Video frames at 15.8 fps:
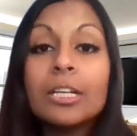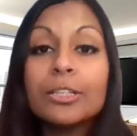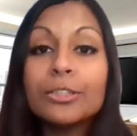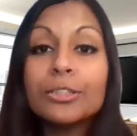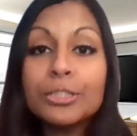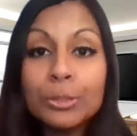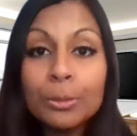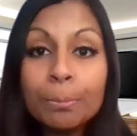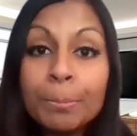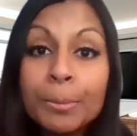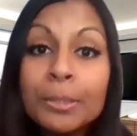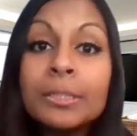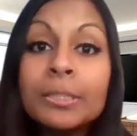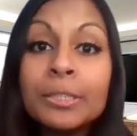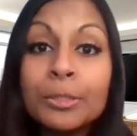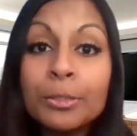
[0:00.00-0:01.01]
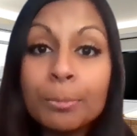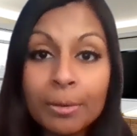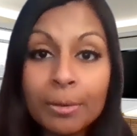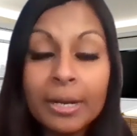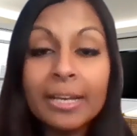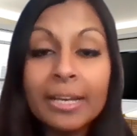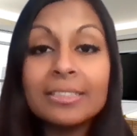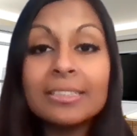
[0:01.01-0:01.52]
You're still building your
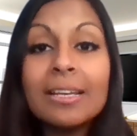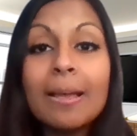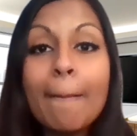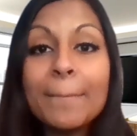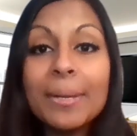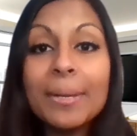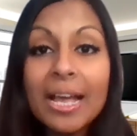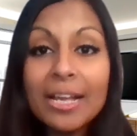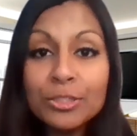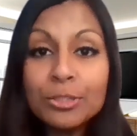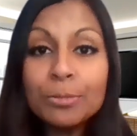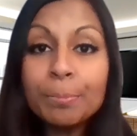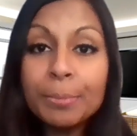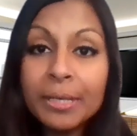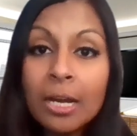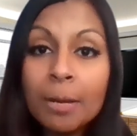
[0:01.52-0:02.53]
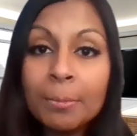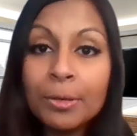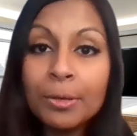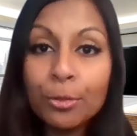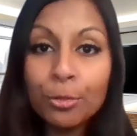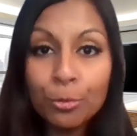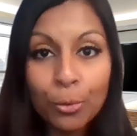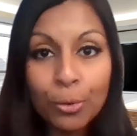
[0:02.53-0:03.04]
brand. But as you become an
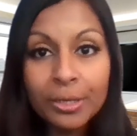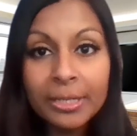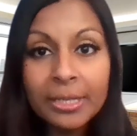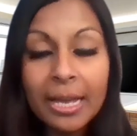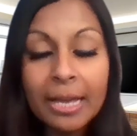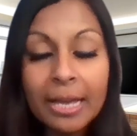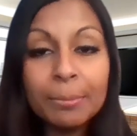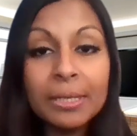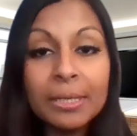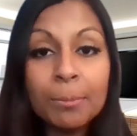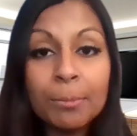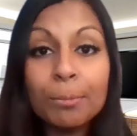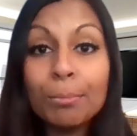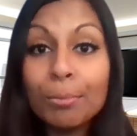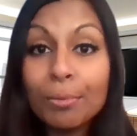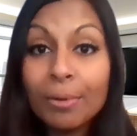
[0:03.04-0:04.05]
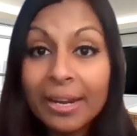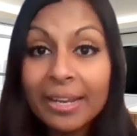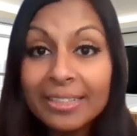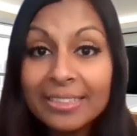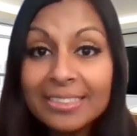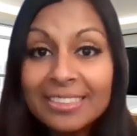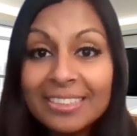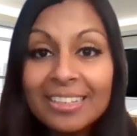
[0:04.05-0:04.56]
authority and become a
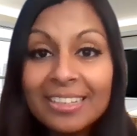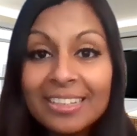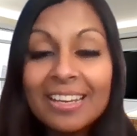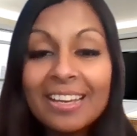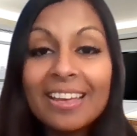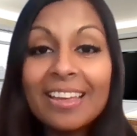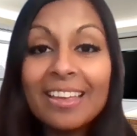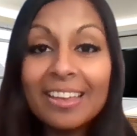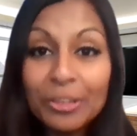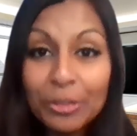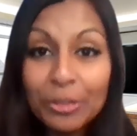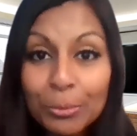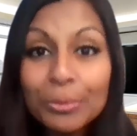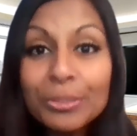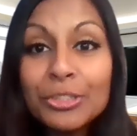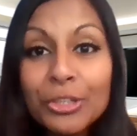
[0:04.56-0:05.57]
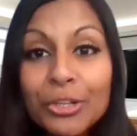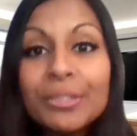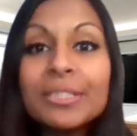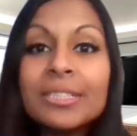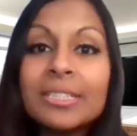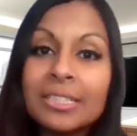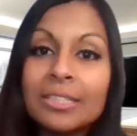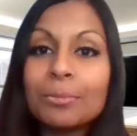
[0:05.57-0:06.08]
brand, you will start to
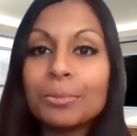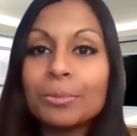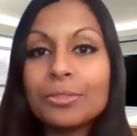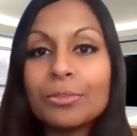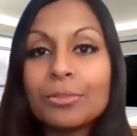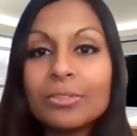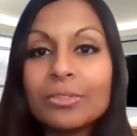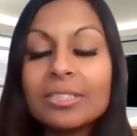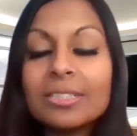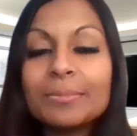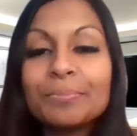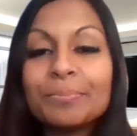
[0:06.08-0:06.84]
see the results.